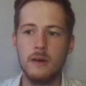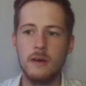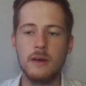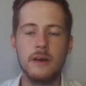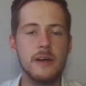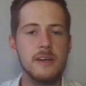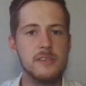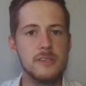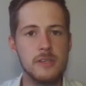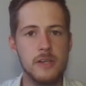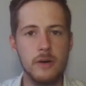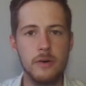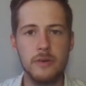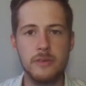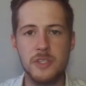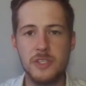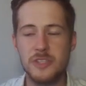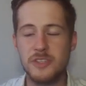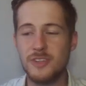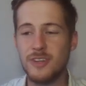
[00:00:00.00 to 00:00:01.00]
Okay, so now I have
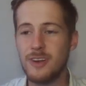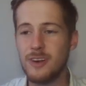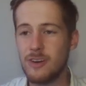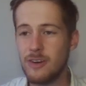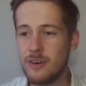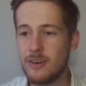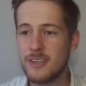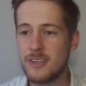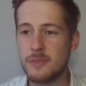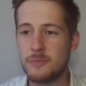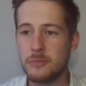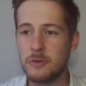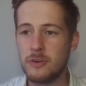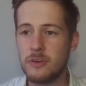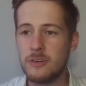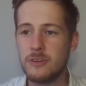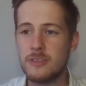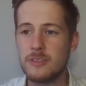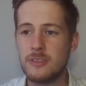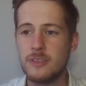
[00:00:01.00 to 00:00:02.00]
to do the last
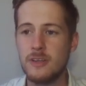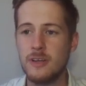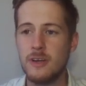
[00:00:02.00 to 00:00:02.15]
part,